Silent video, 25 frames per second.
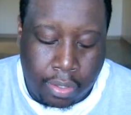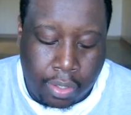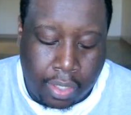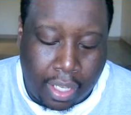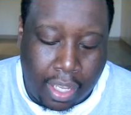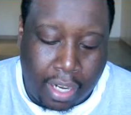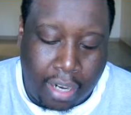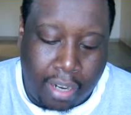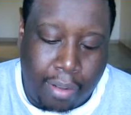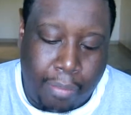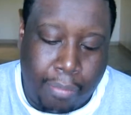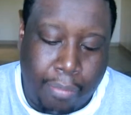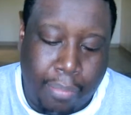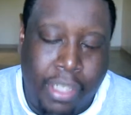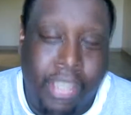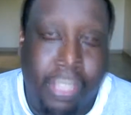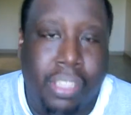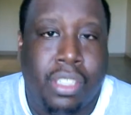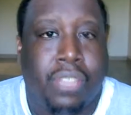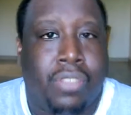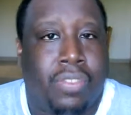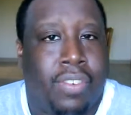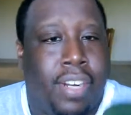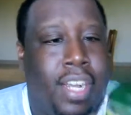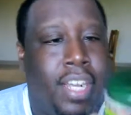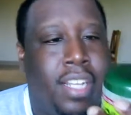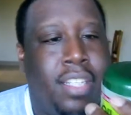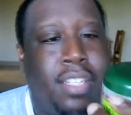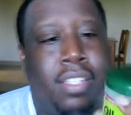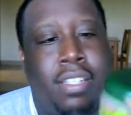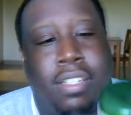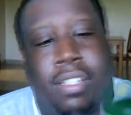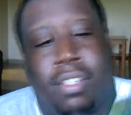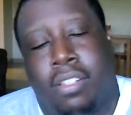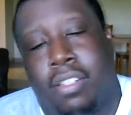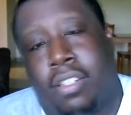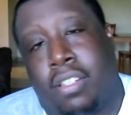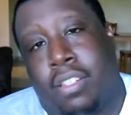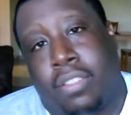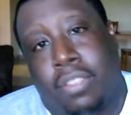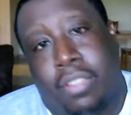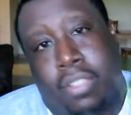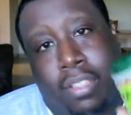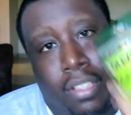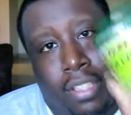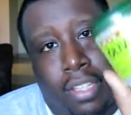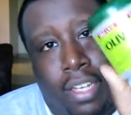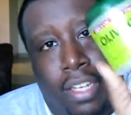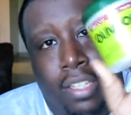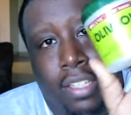Get our moisturizer,
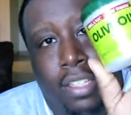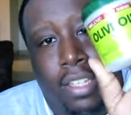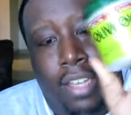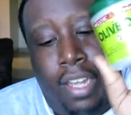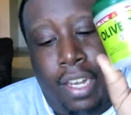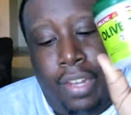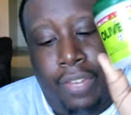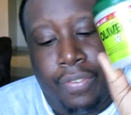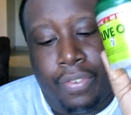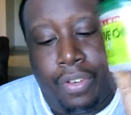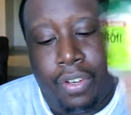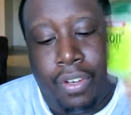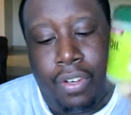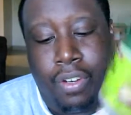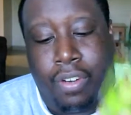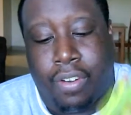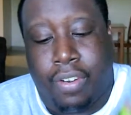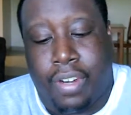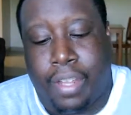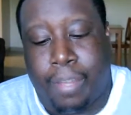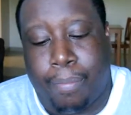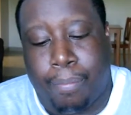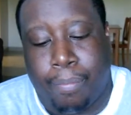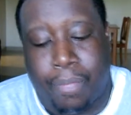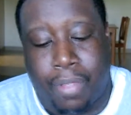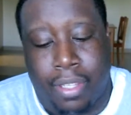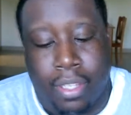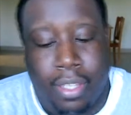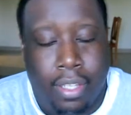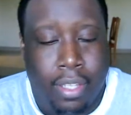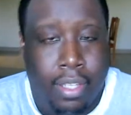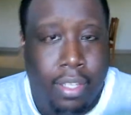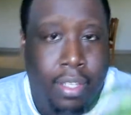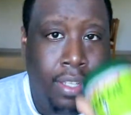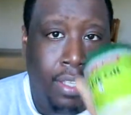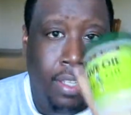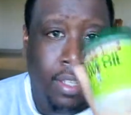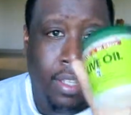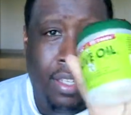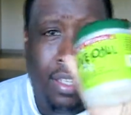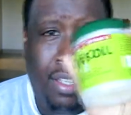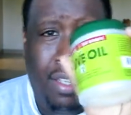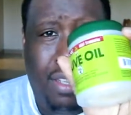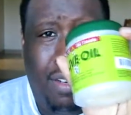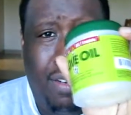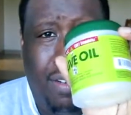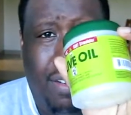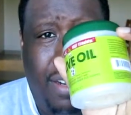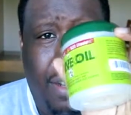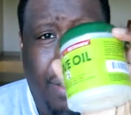got the olive oil cream,
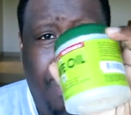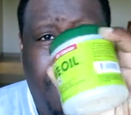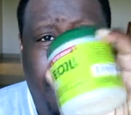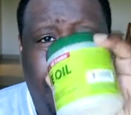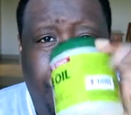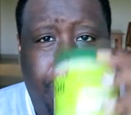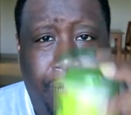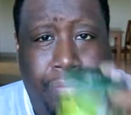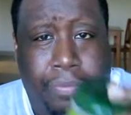alright?